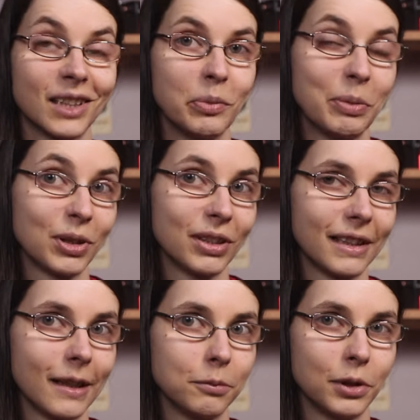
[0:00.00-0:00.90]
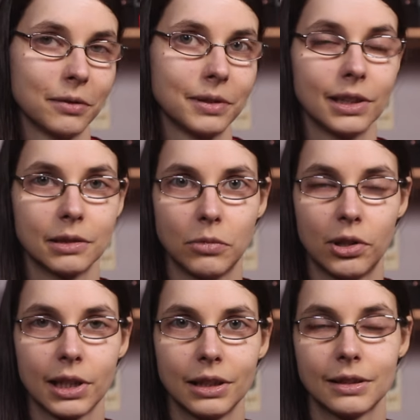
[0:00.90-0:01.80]
time I'm gonna get one of these
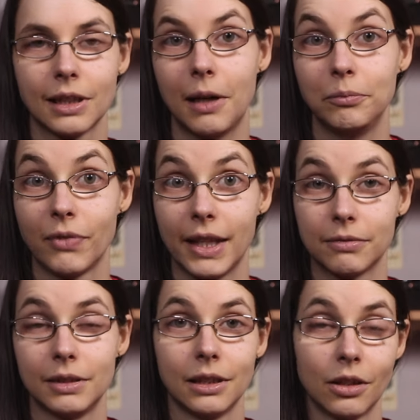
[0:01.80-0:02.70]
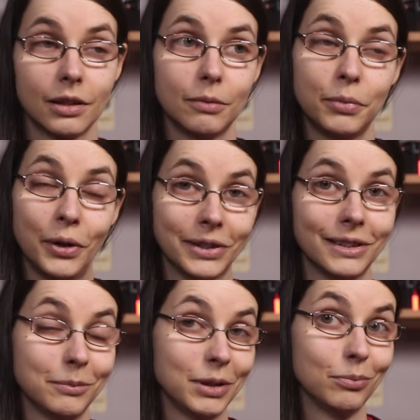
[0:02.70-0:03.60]
small kits, I'm definitely gonna push
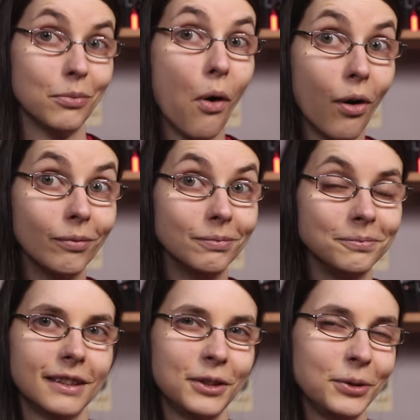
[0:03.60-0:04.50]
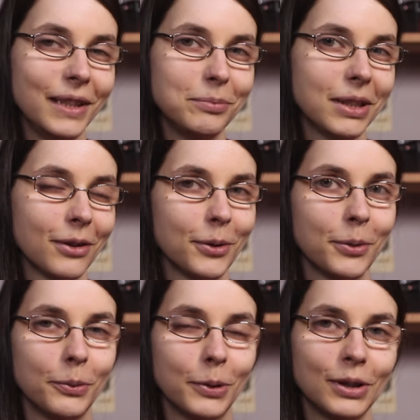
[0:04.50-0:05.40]
it a bit more. Do let me
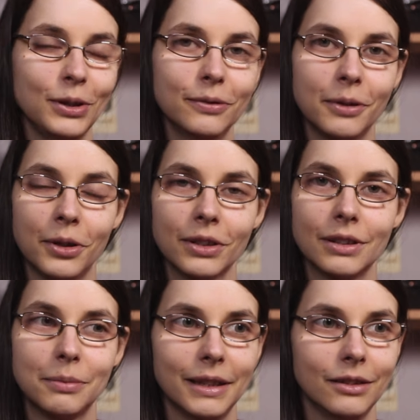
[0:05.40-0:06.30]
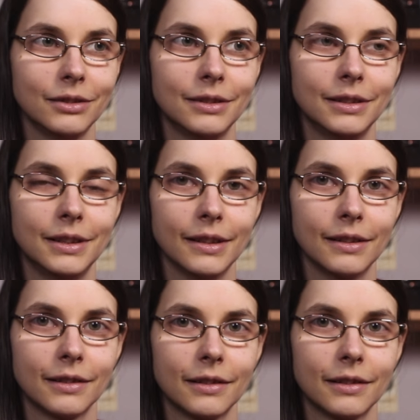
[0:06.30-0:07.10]
know what you thought about the